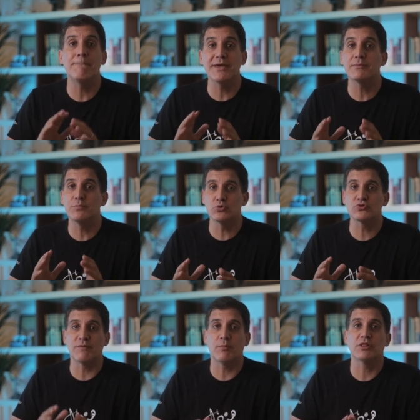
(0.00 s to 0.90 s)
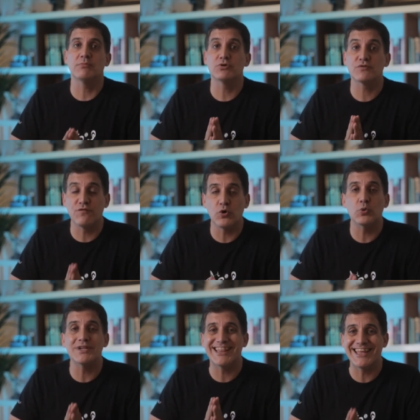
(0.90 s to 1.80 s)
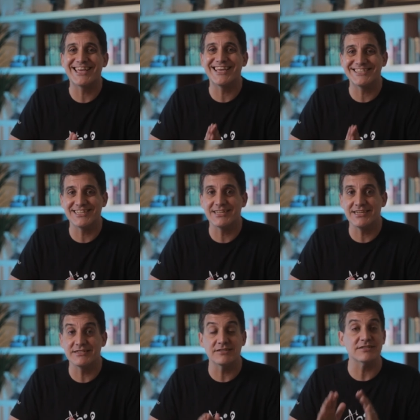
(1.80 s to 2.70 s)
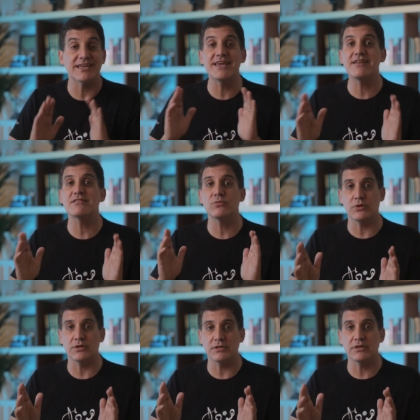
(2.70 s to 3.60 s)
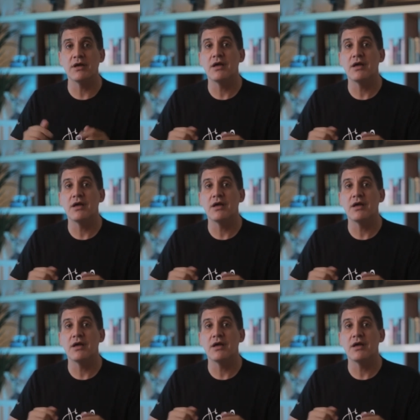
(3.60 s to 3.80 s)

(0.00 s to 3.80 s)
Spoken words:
big boost from one of the most forward-thinking city leaders in the world.